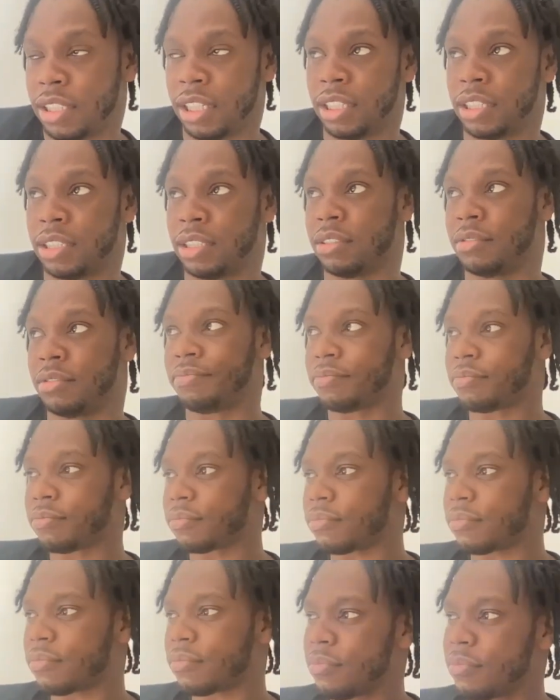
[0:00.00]
list,
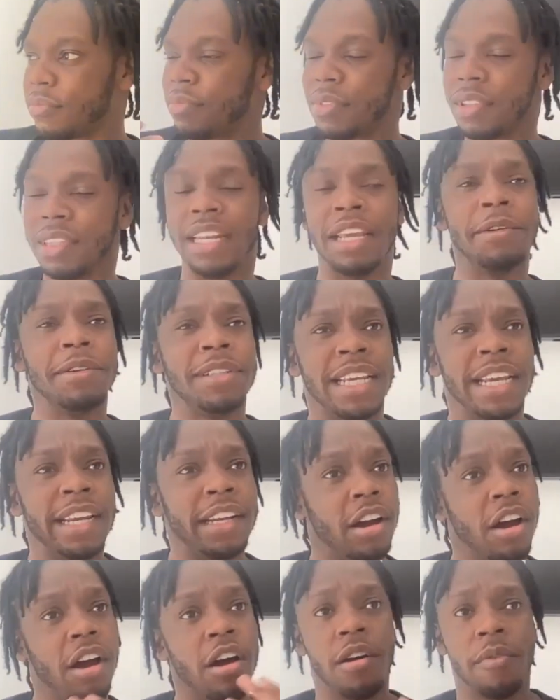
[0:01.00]
they were saying,
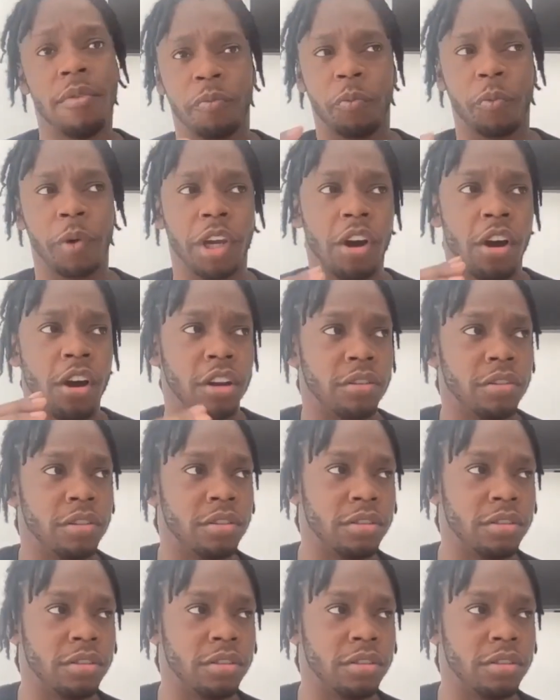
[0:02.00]
oh, we can't